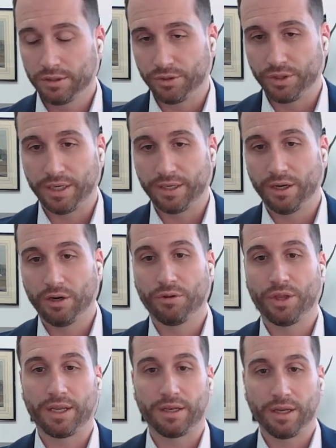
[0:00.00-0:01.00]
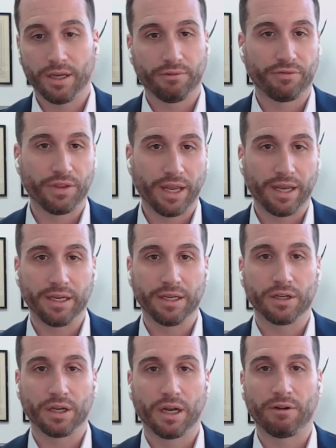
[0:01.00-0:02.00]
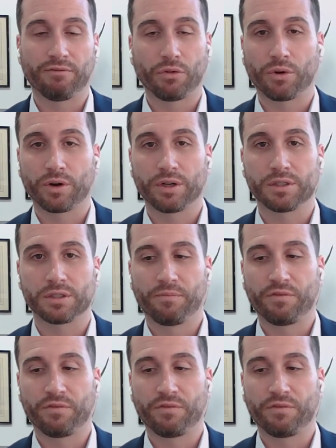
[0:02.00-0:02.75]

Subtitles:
Do they know that that Florida's